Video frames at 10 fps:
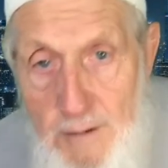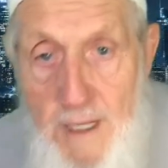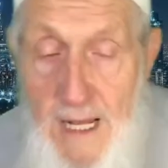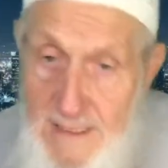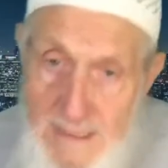
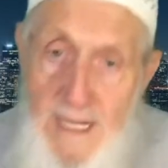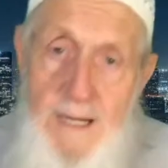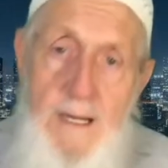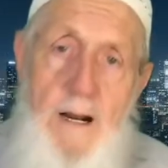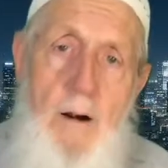Last night
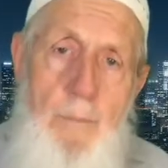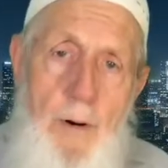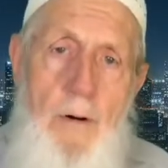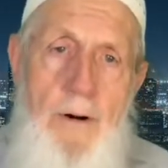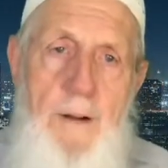in our
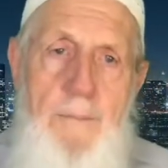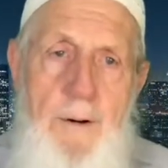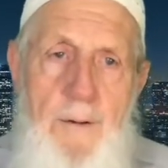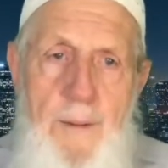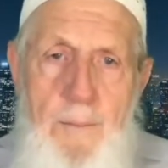program, you
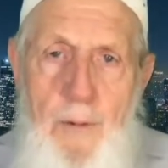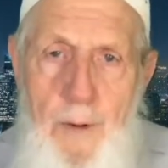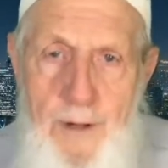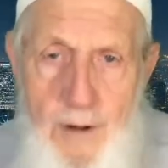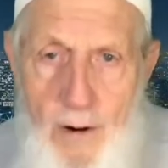remember
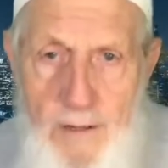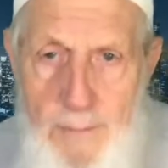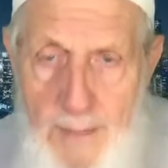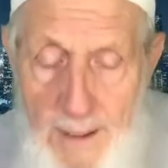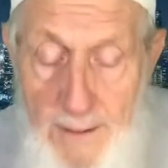we talked
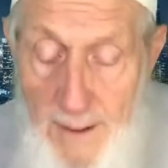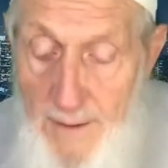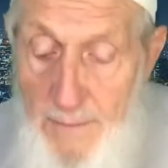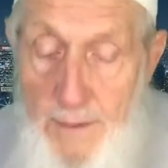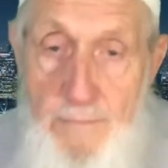about the